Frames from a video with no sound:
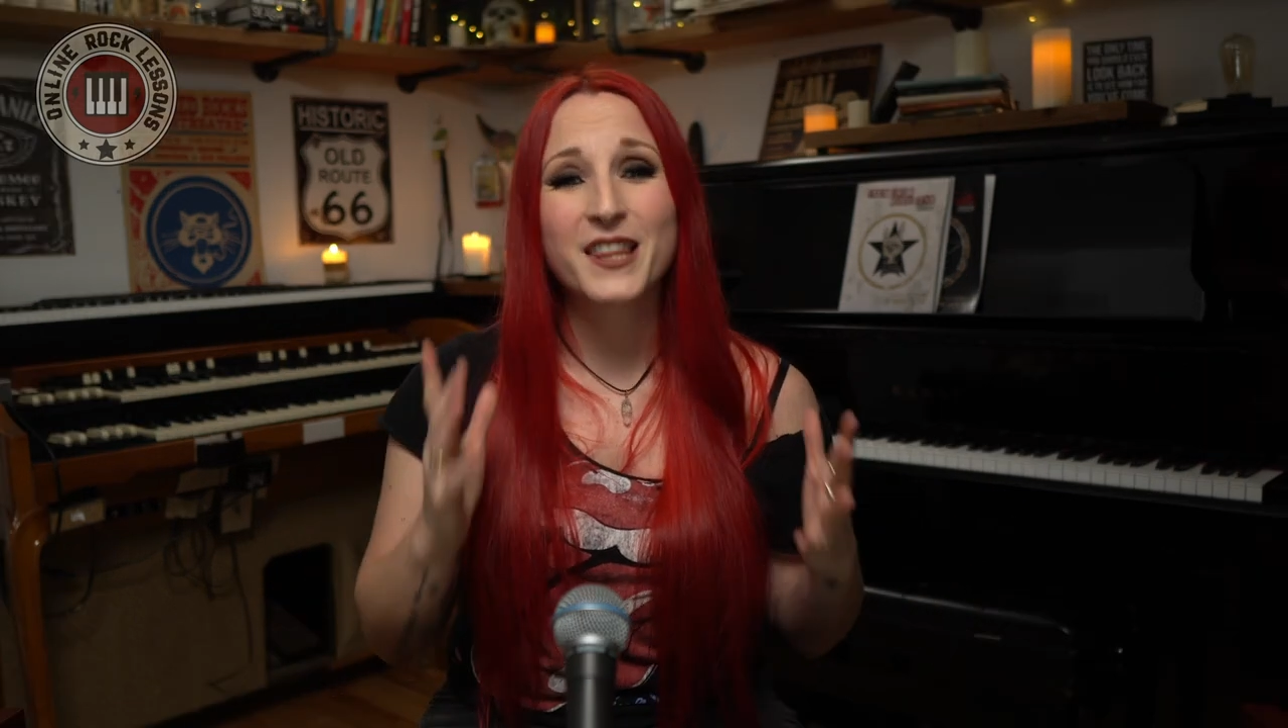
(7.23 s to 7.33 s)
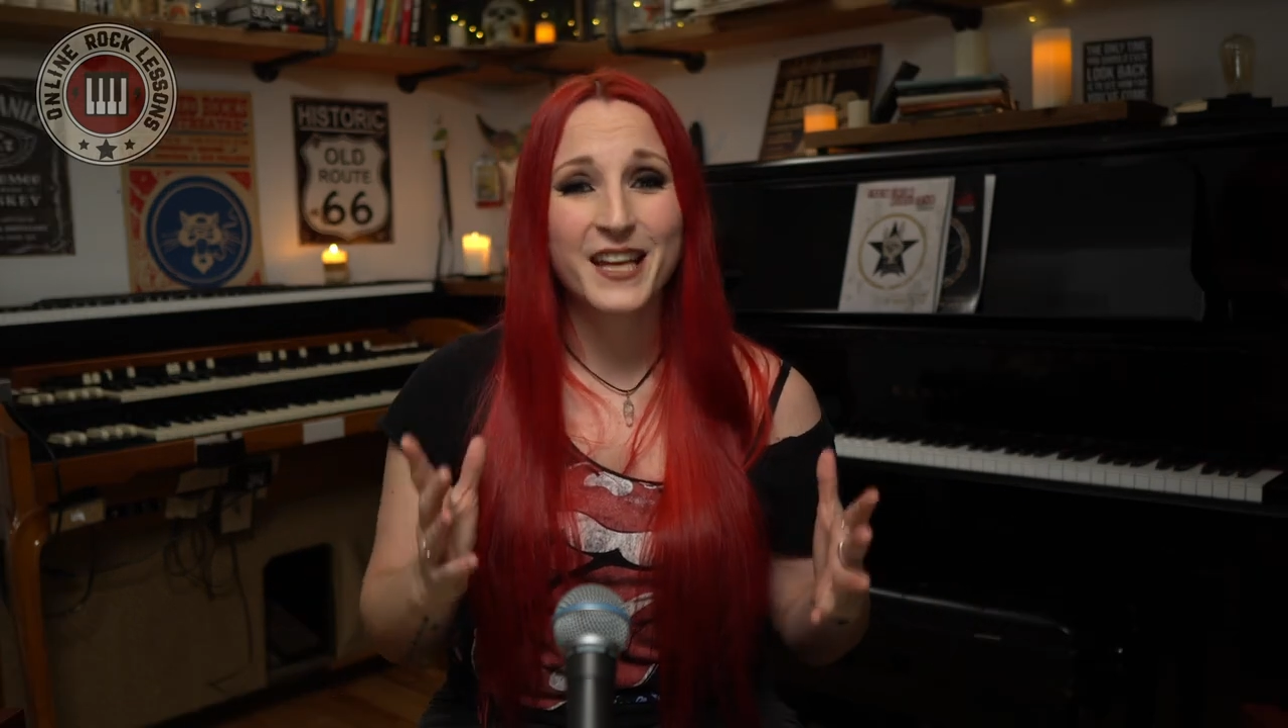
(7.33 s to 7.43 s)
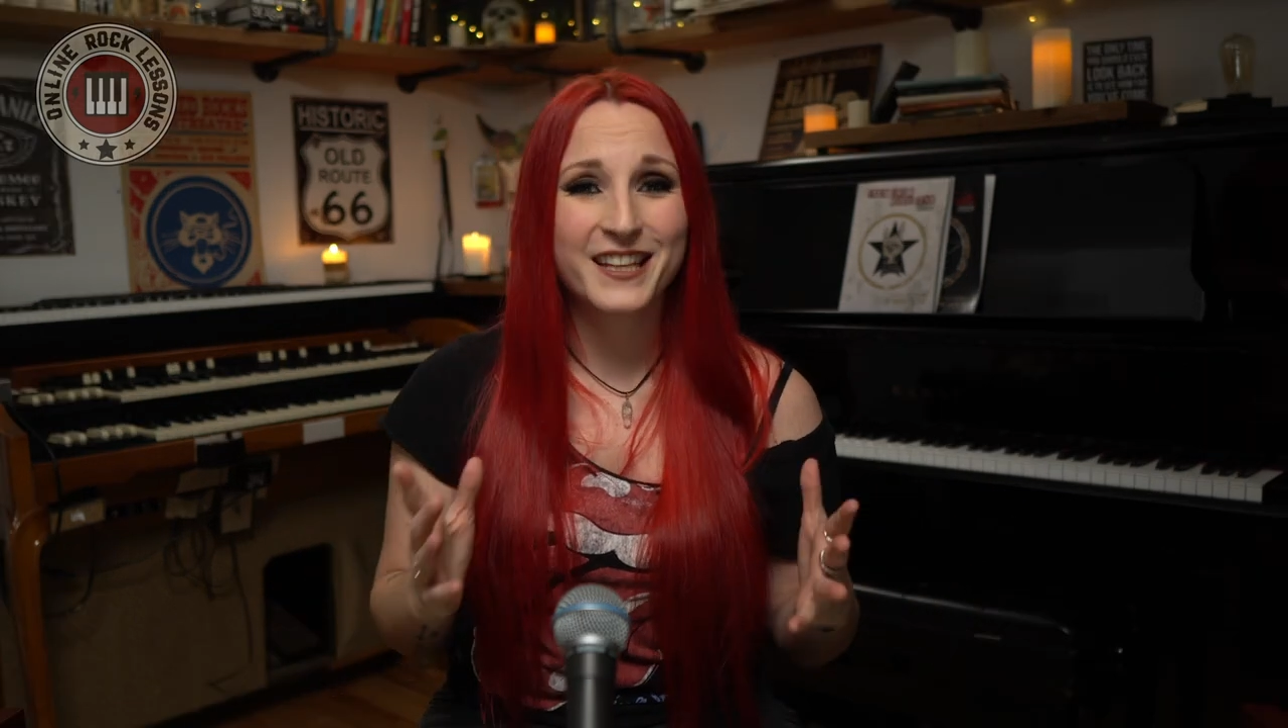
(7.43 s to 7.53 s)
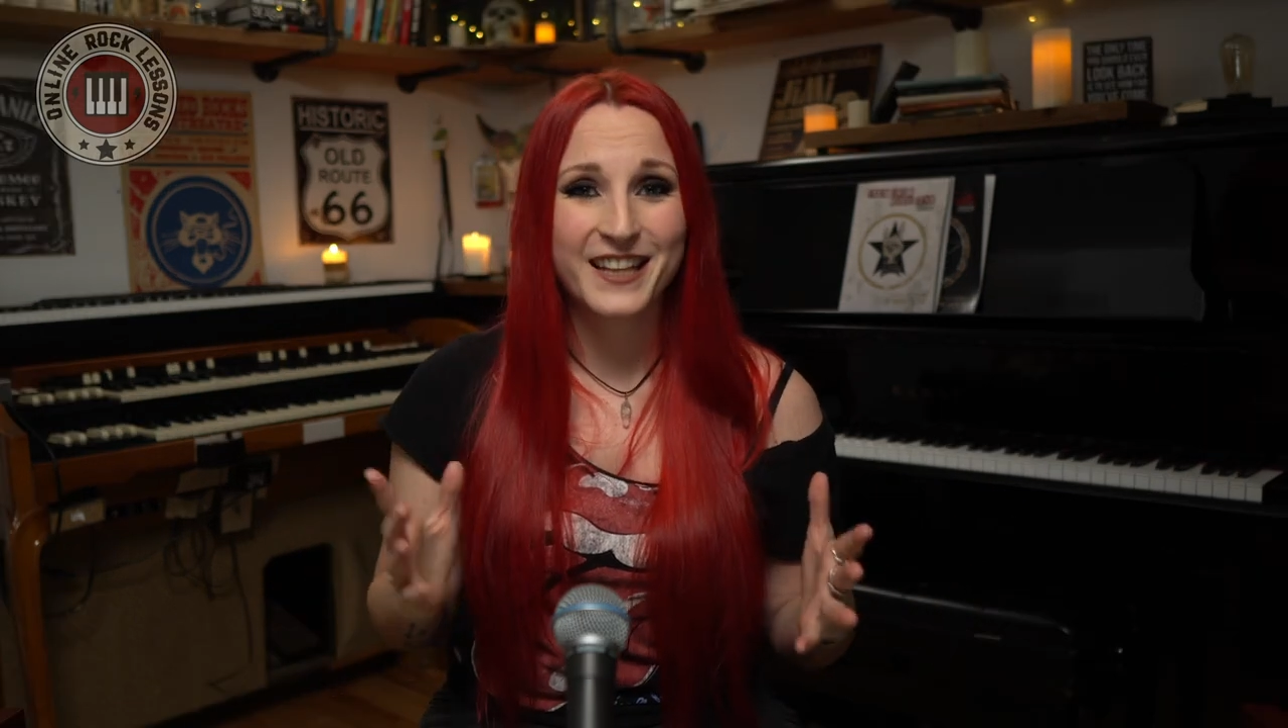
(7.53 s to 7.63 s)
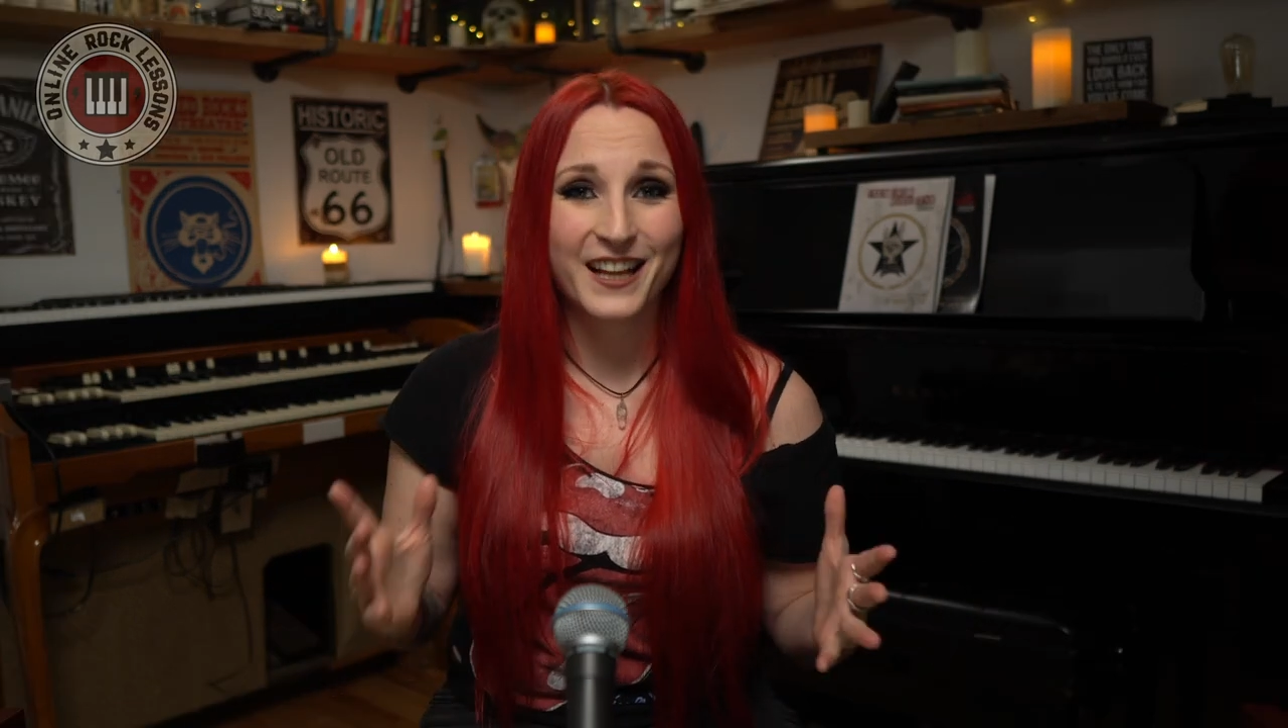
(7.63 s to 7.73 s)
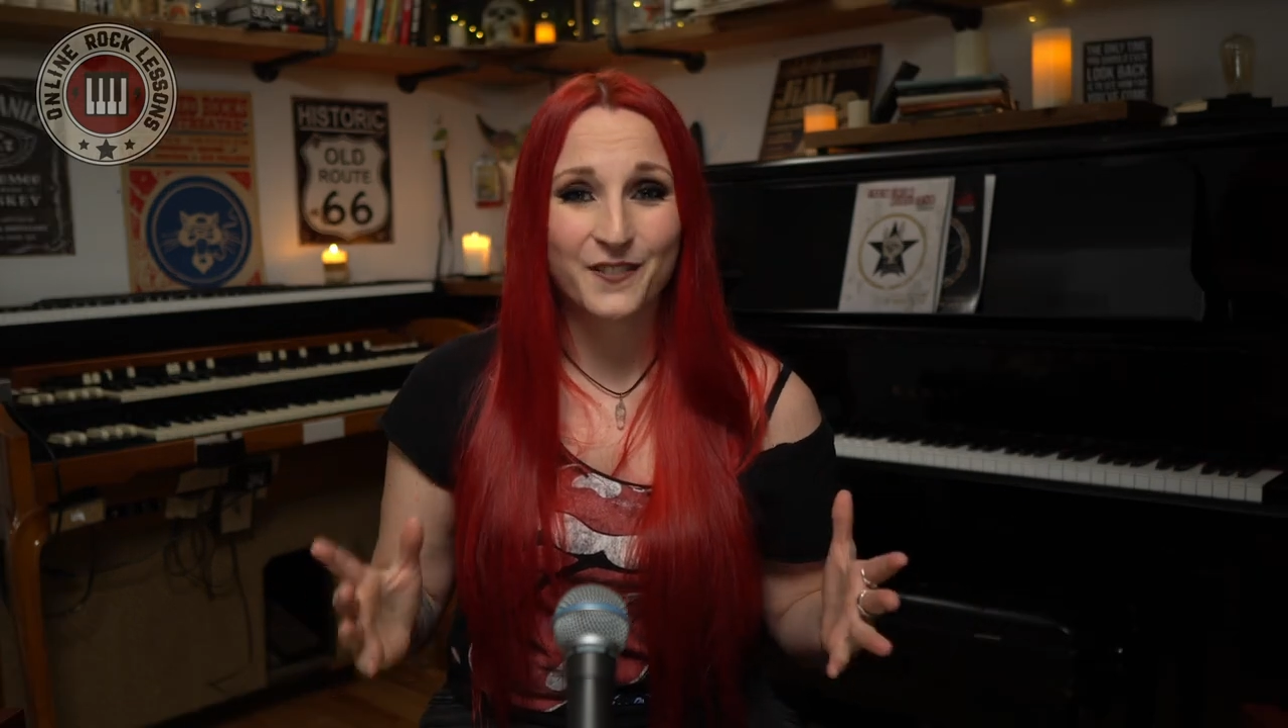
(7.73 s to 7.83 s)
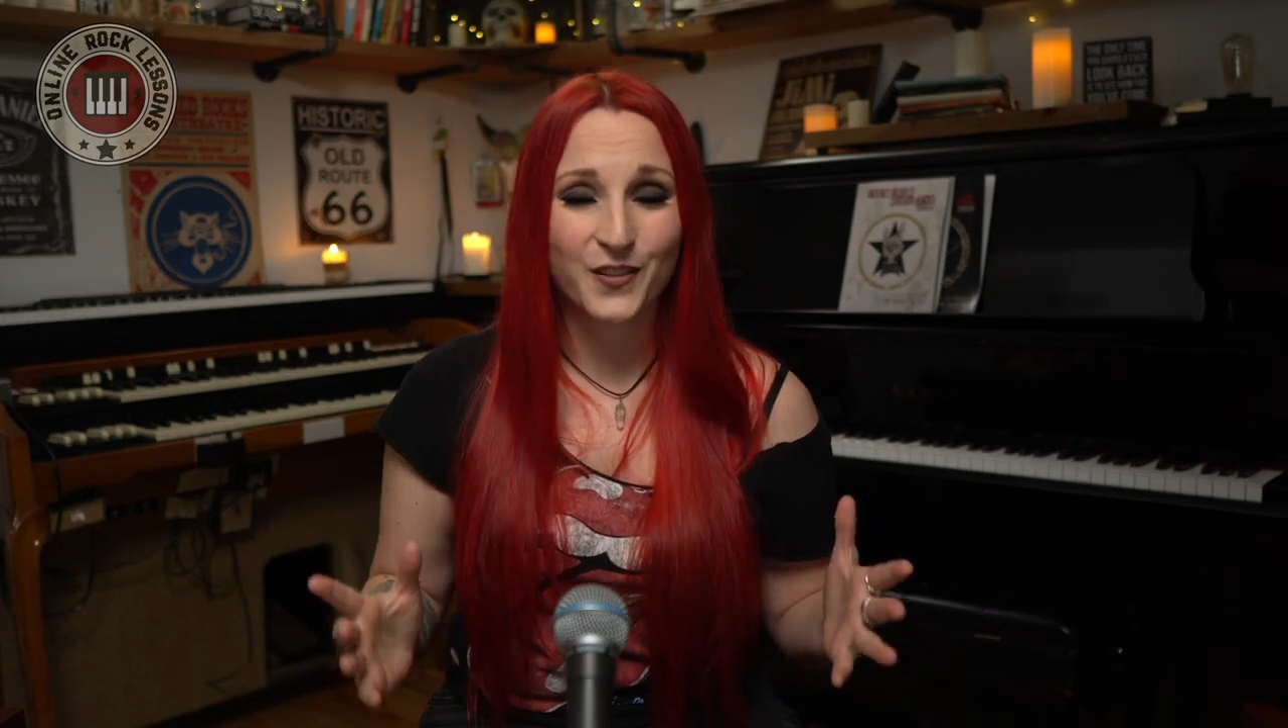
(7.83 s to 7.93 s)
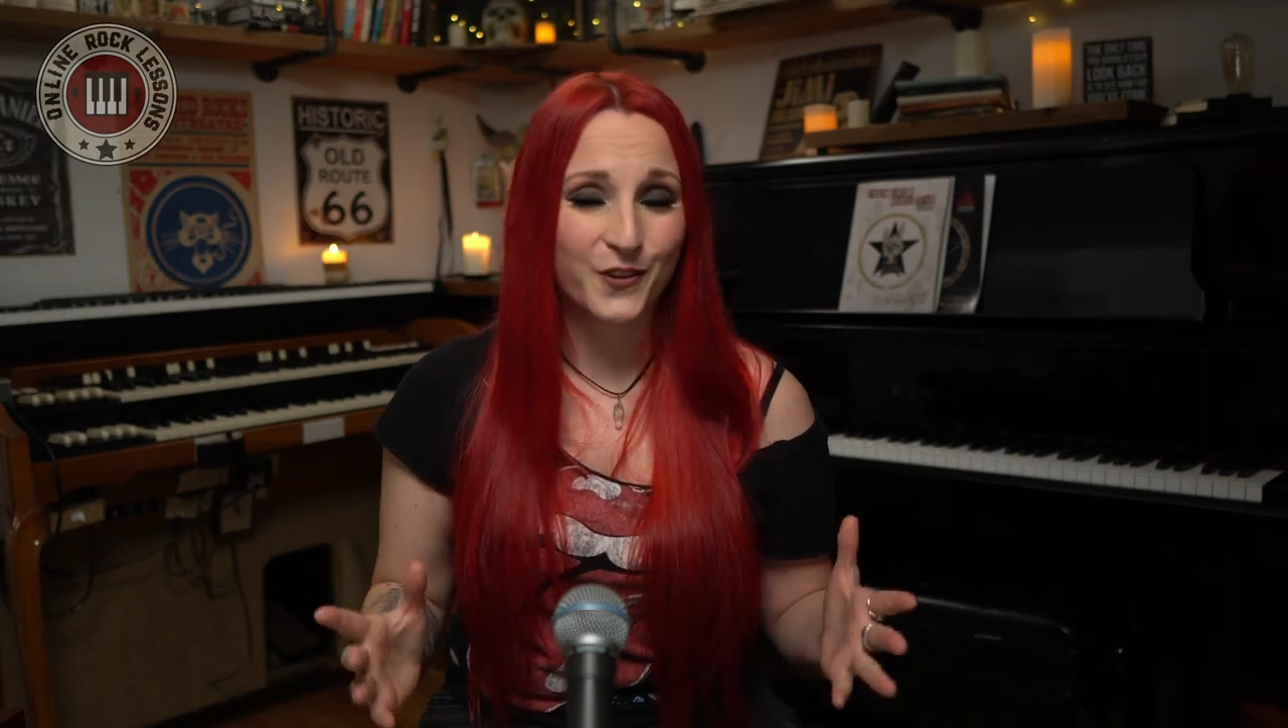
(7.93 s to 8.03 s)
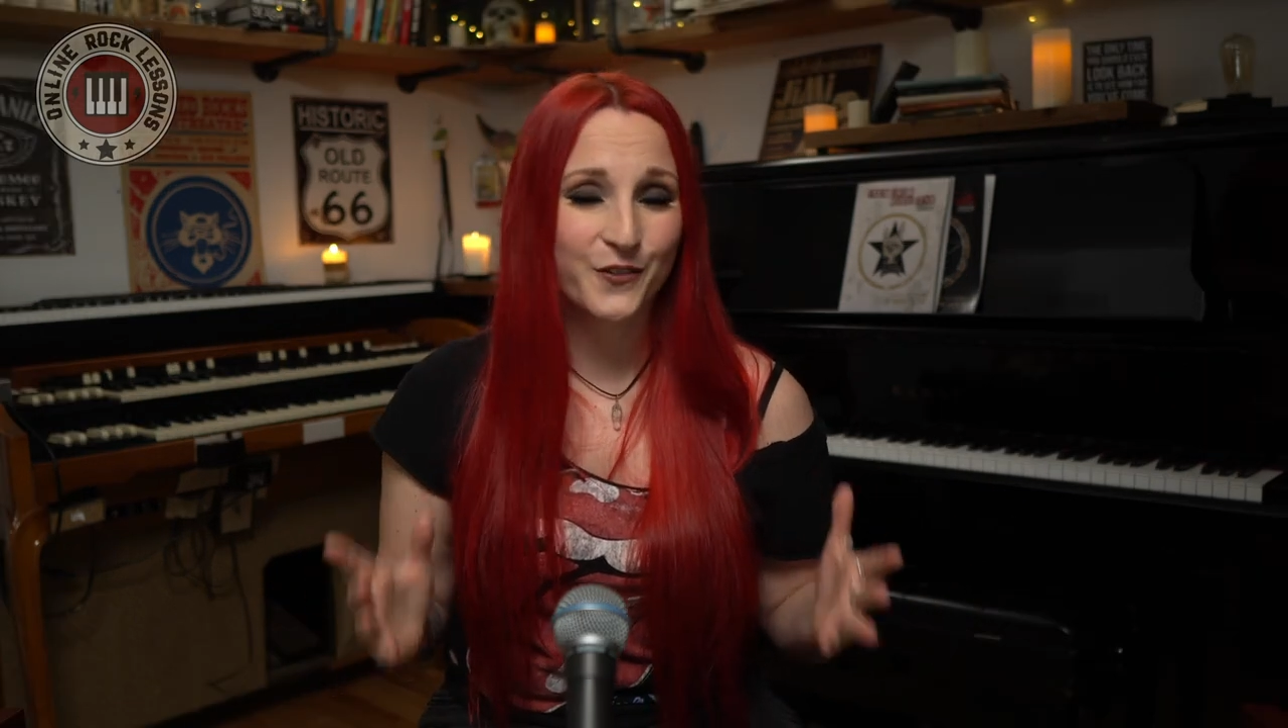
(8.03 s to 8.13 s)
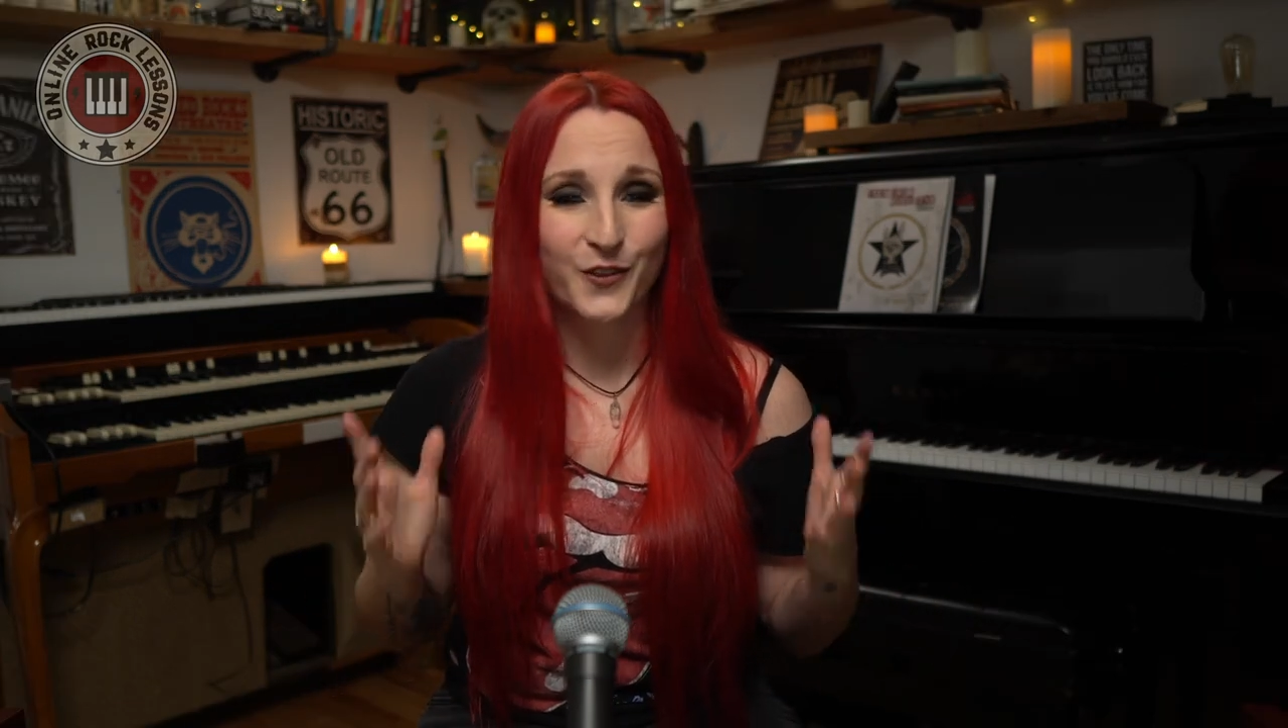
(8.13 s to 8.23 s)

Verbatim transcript: thing that I've learned